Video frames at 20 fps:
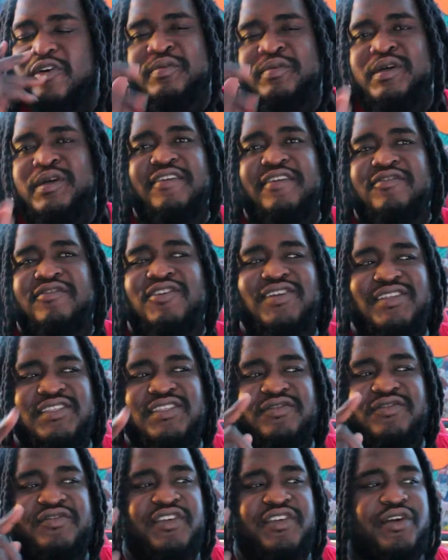have put effort
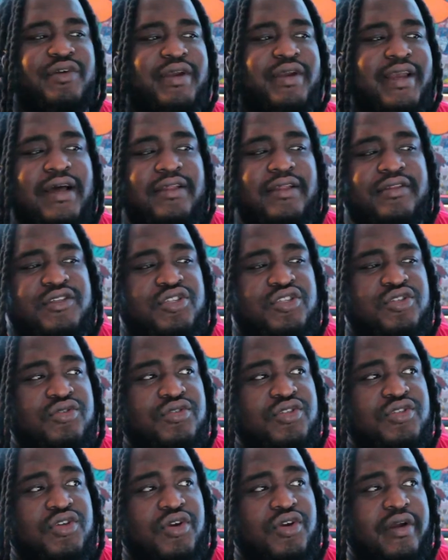into figuring out the
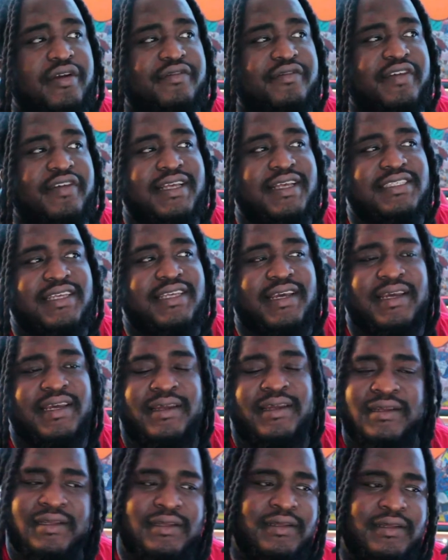true story of
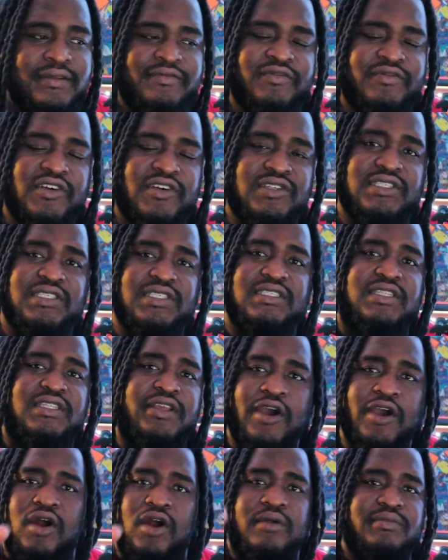Yasuke versus
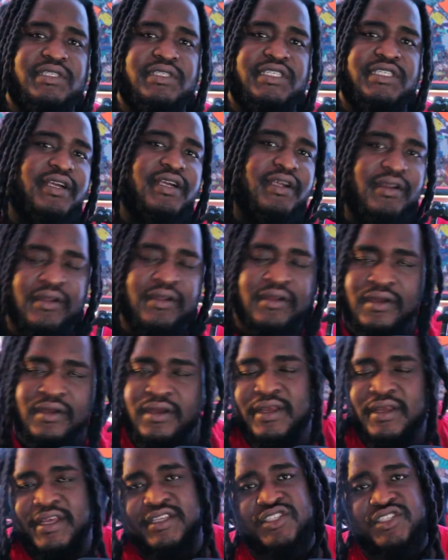the armchair
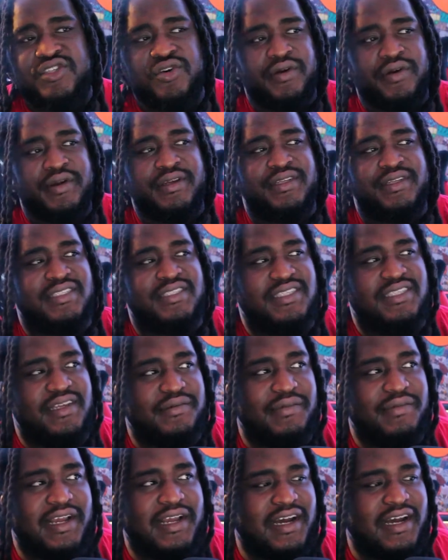historians
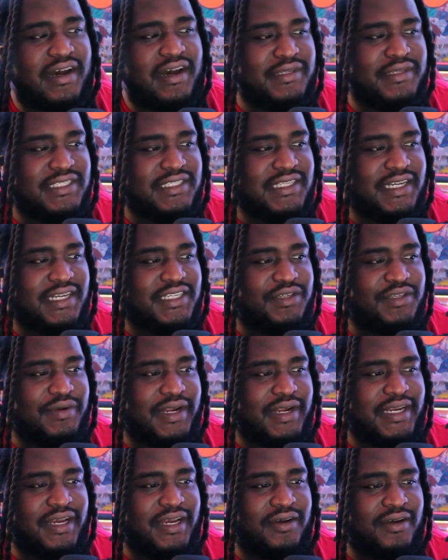in my comment section
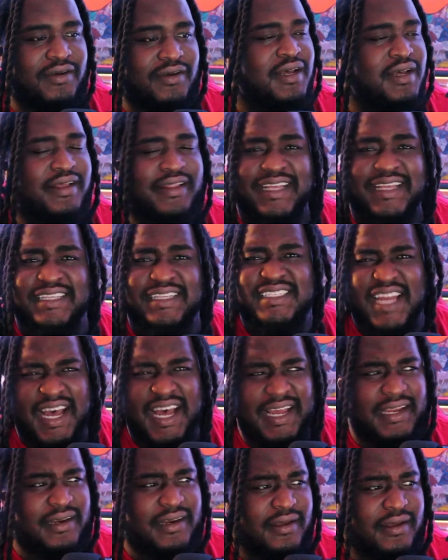right now. That's
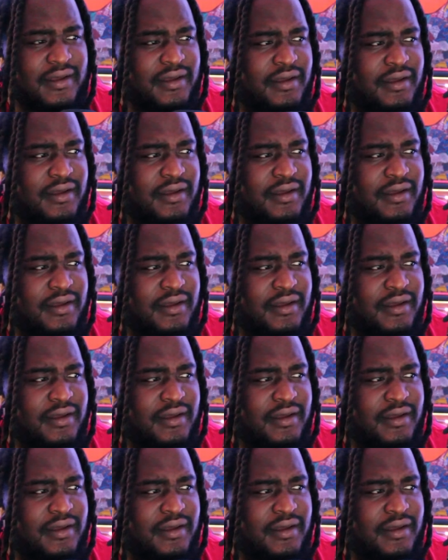9?